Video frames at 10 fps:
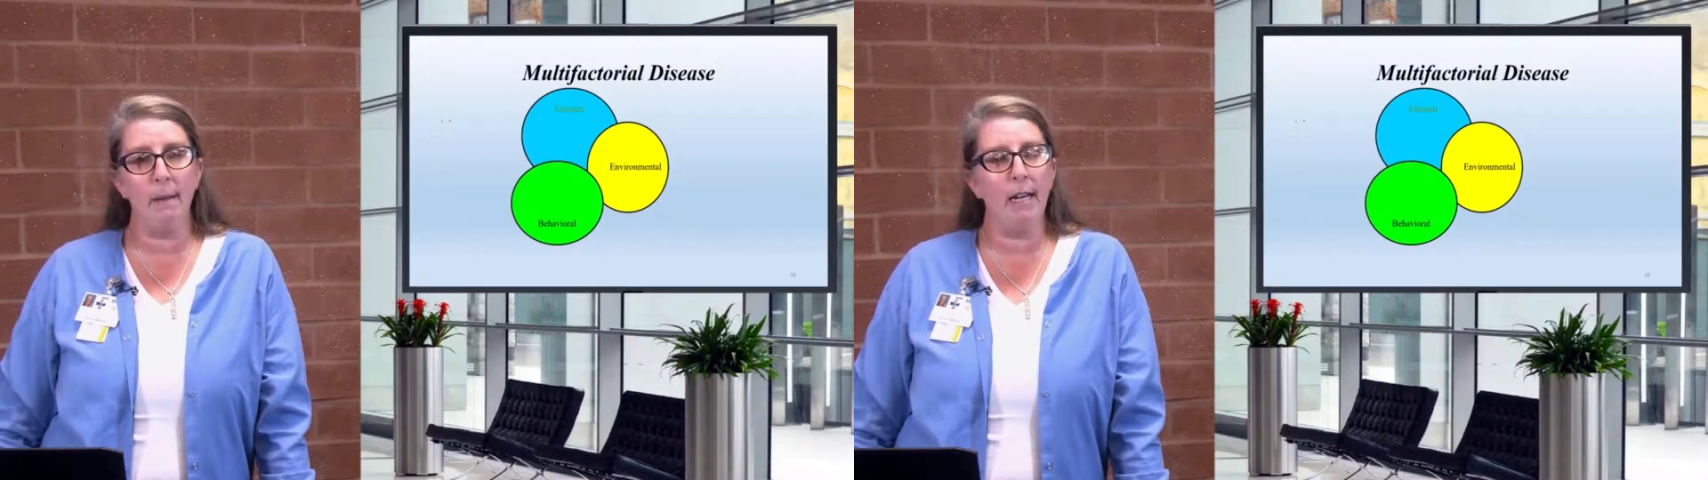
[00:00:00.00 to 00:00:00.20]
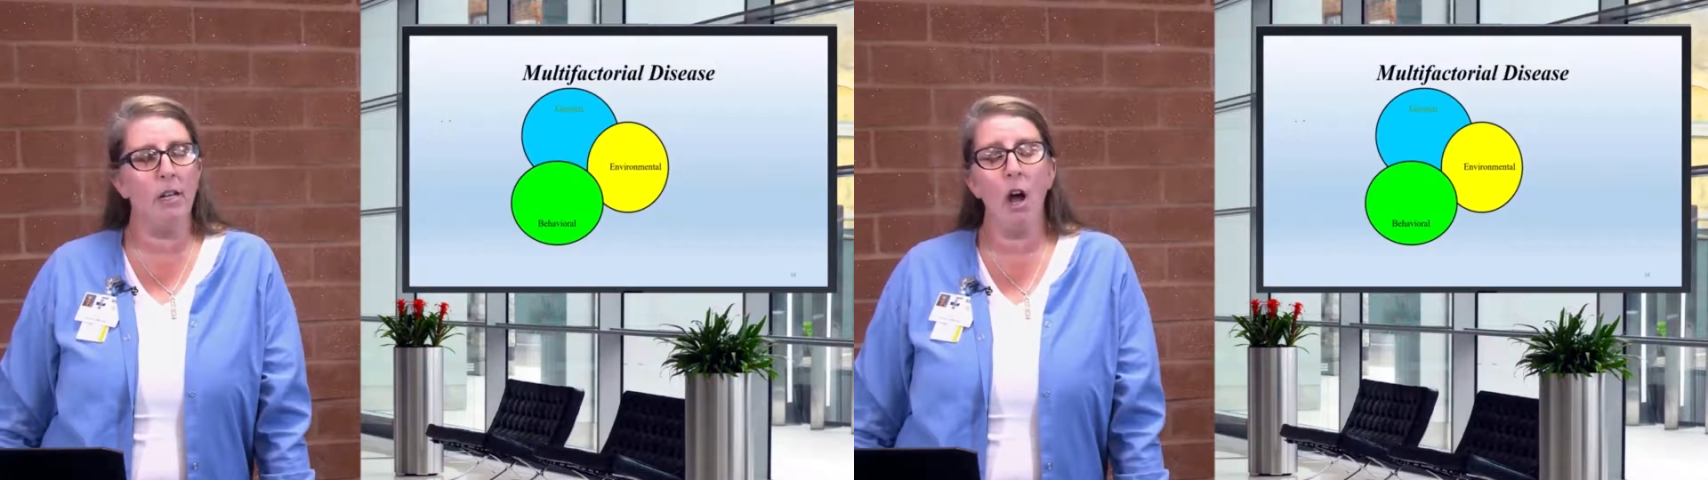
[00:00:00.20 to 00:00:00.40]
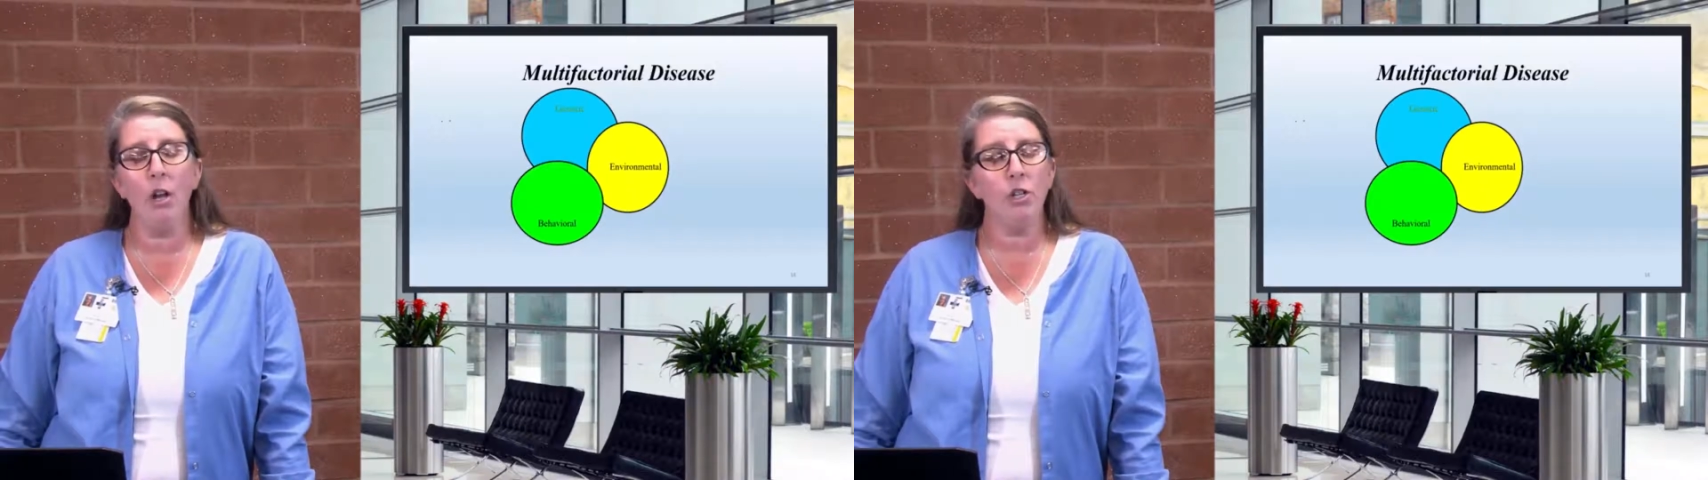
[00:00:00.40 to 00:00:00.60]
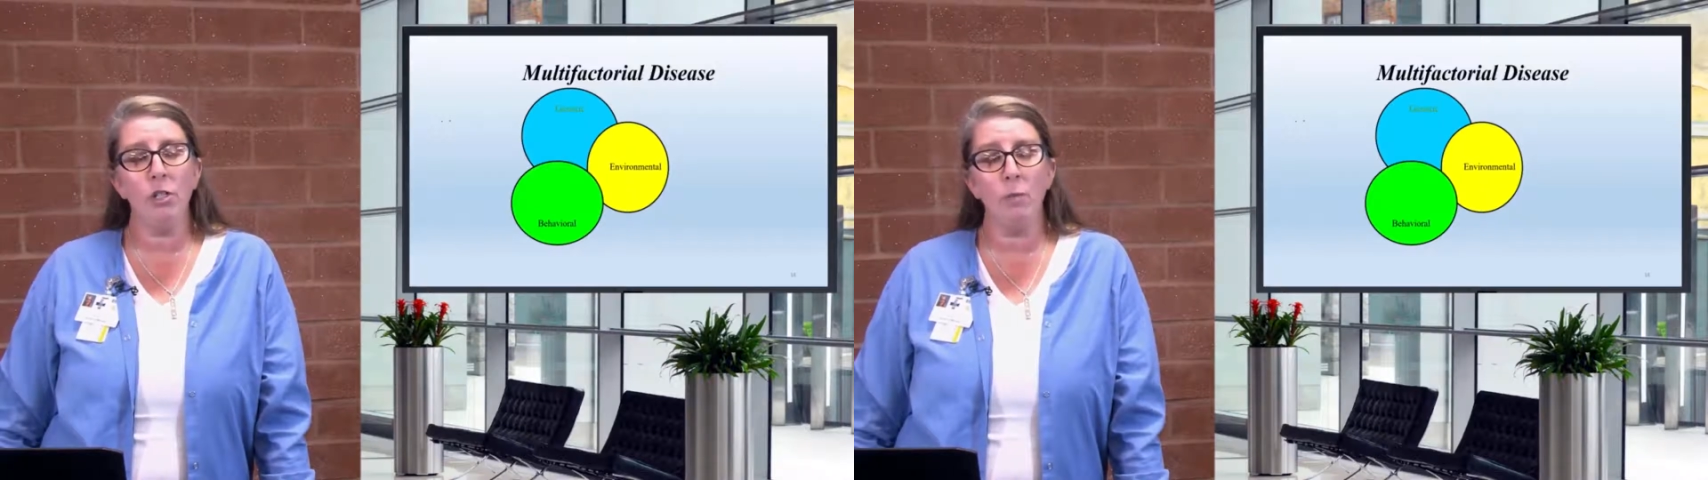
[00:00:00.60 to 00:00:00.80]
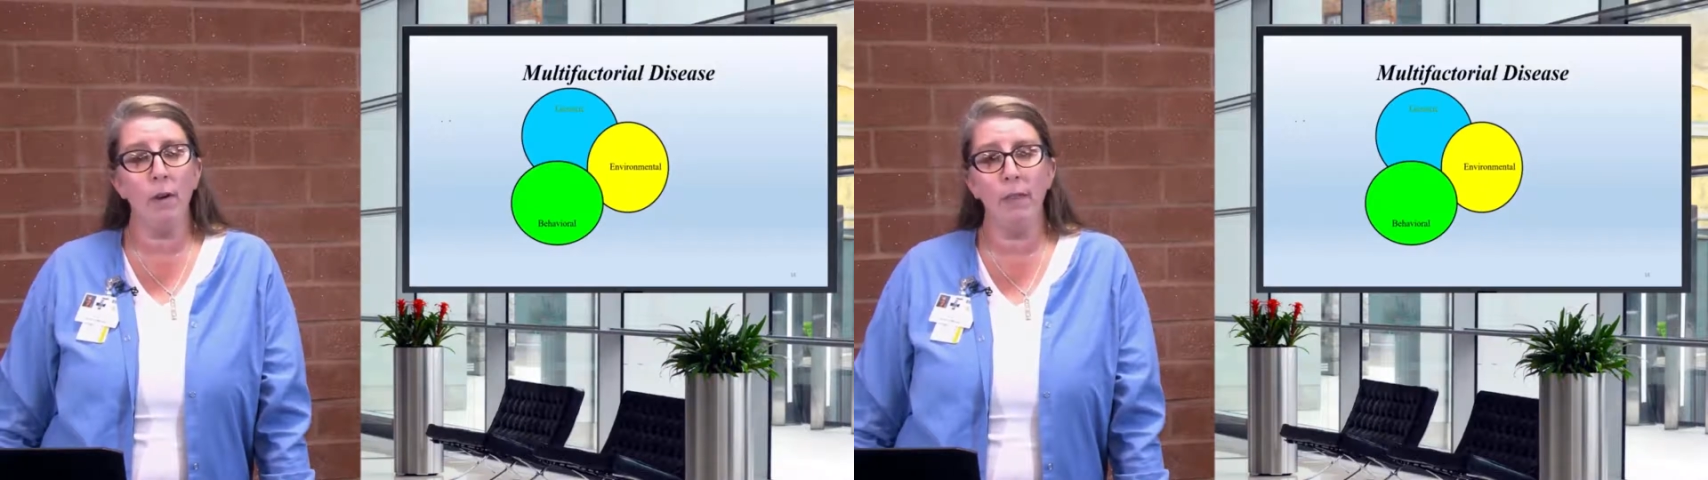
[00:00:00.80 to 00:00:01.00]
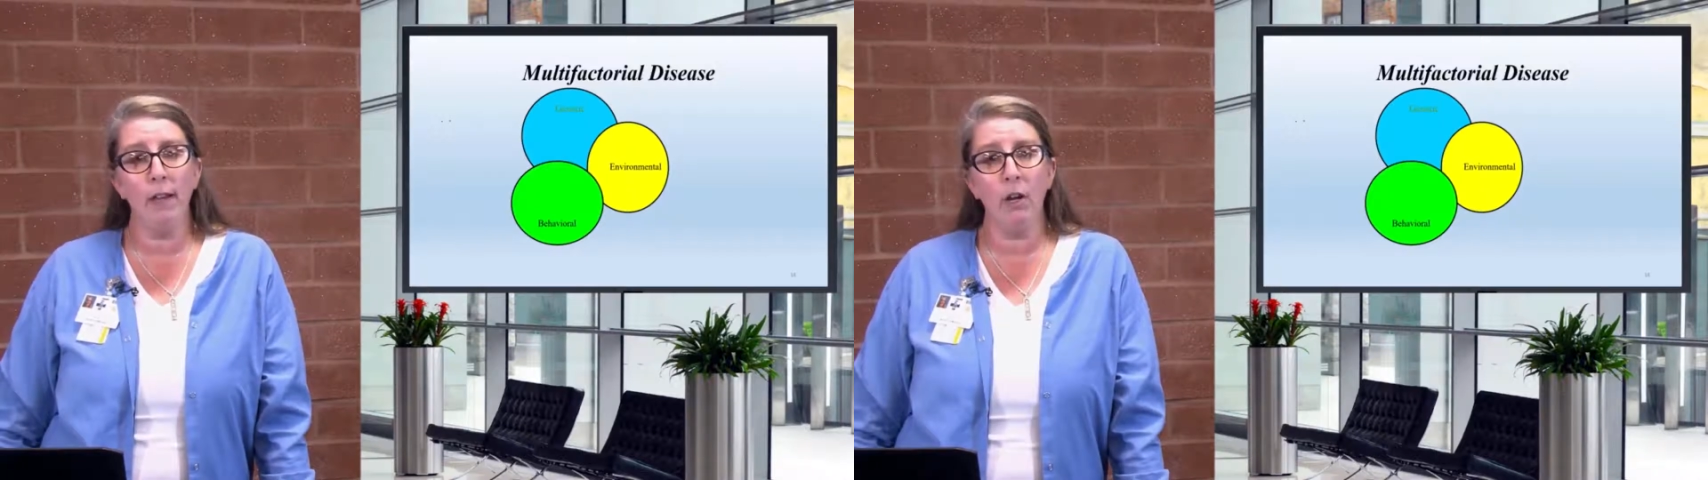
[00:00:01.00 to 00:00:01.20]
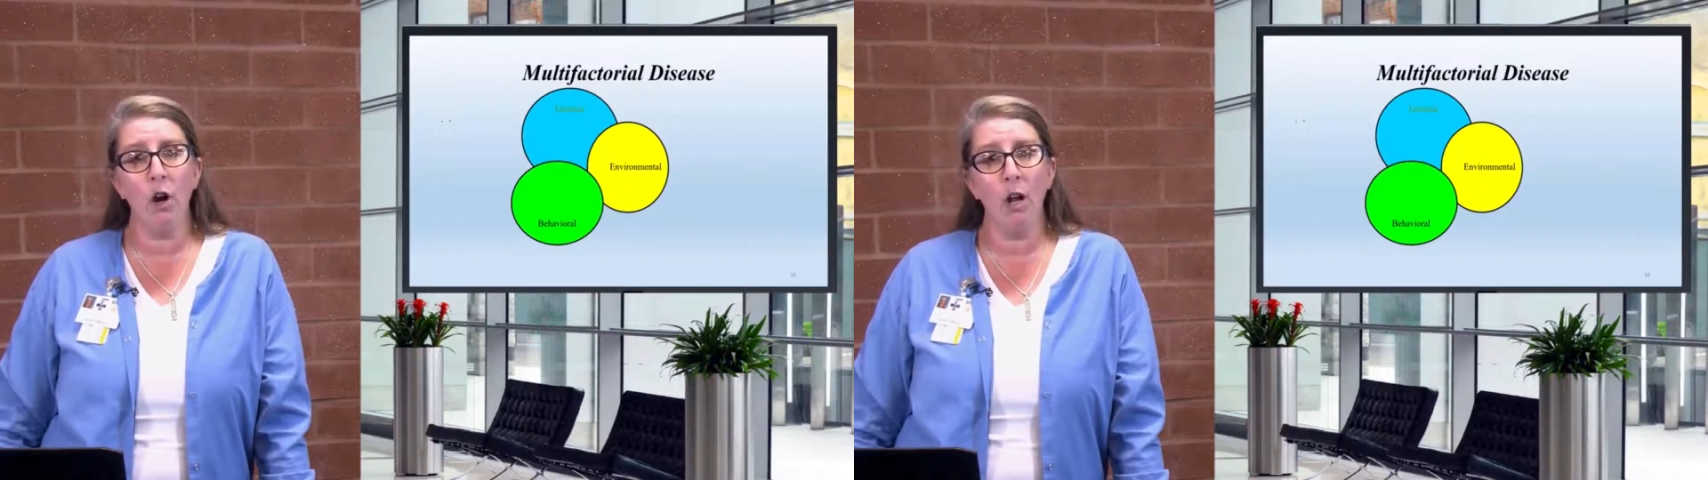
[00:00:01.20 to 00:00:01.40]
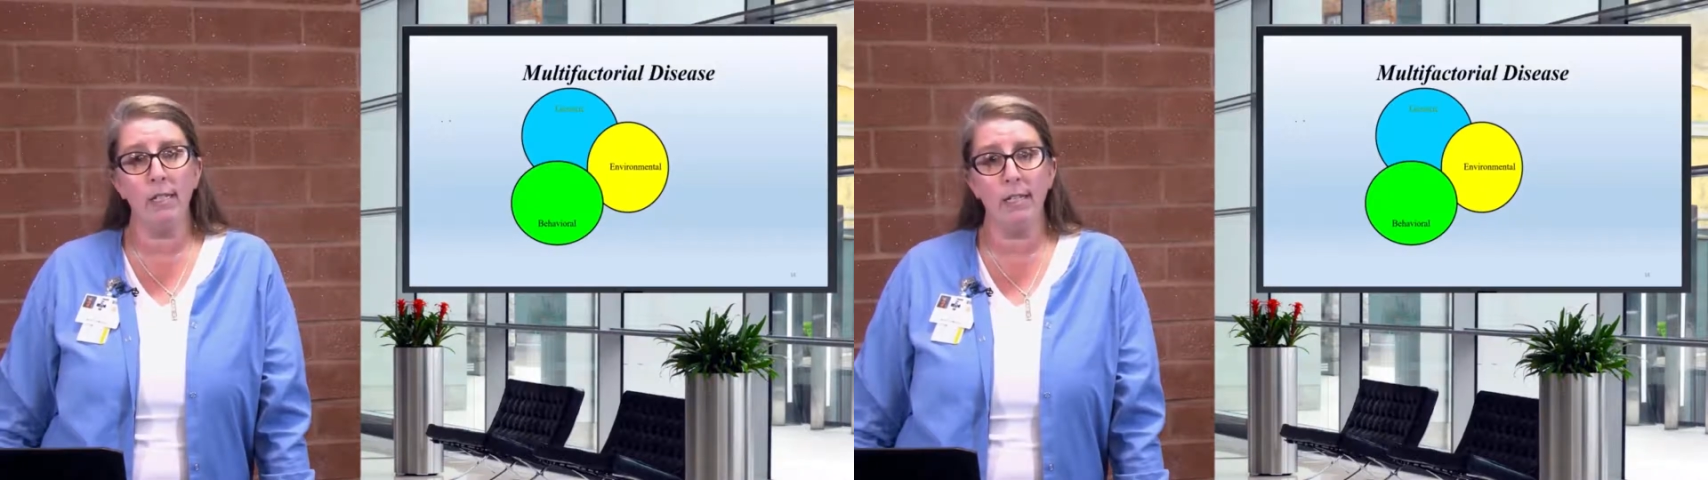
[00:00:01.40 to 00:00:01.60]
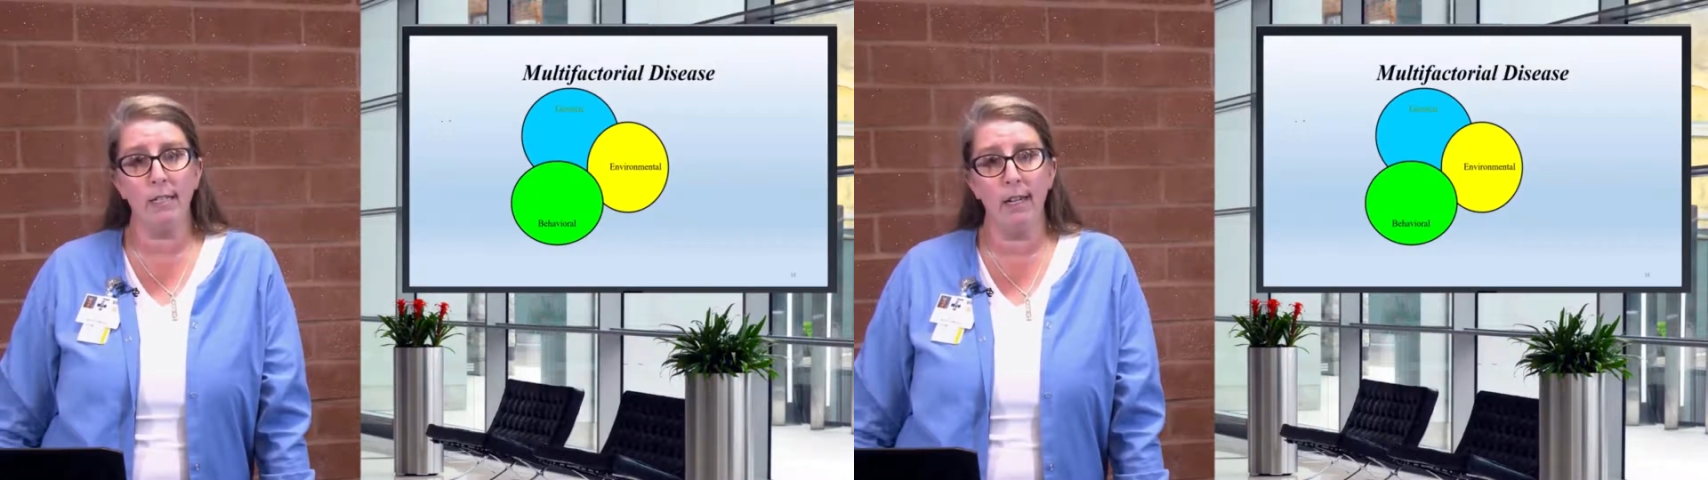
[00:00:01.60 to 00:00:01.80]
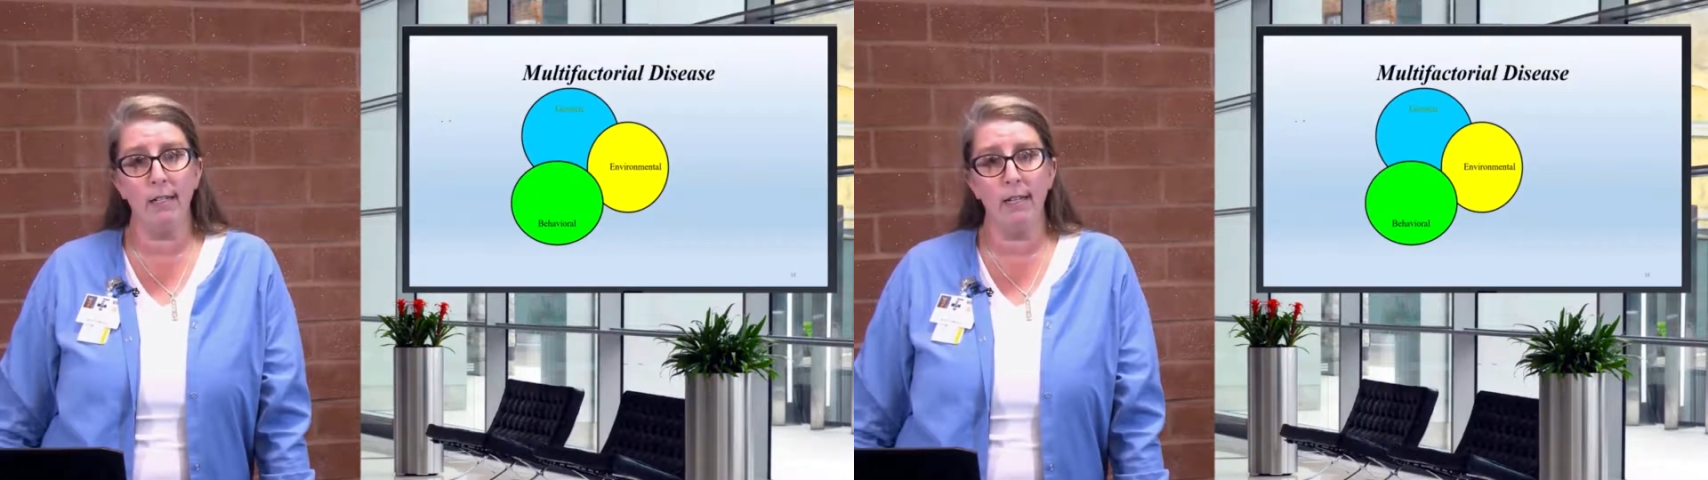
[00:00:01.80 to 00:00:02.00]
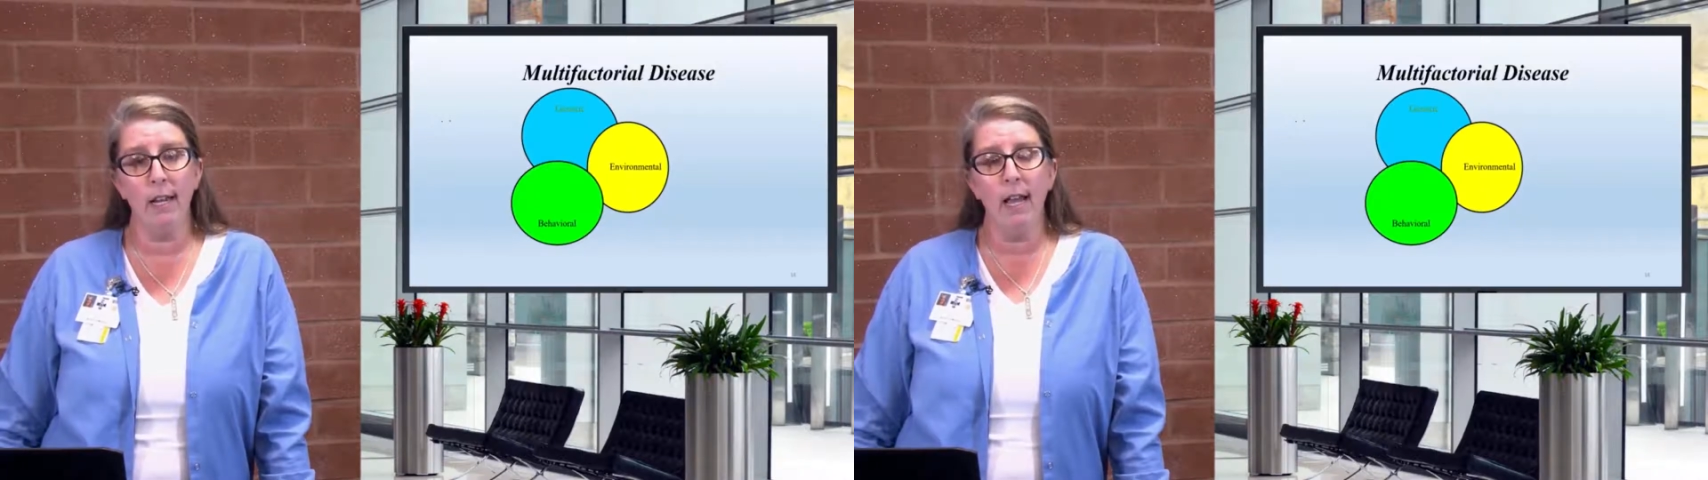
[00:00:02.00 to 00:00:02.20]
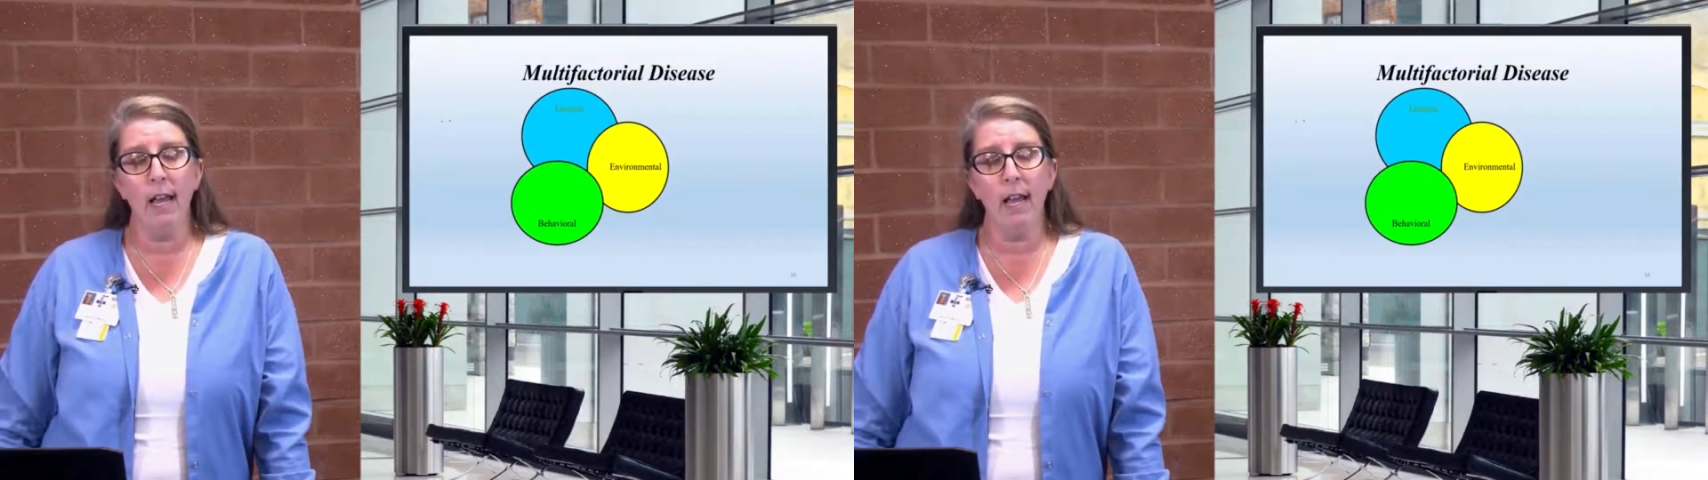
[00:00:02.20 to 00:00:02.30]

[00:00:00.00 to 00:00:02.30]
meaning not just one thing causes it.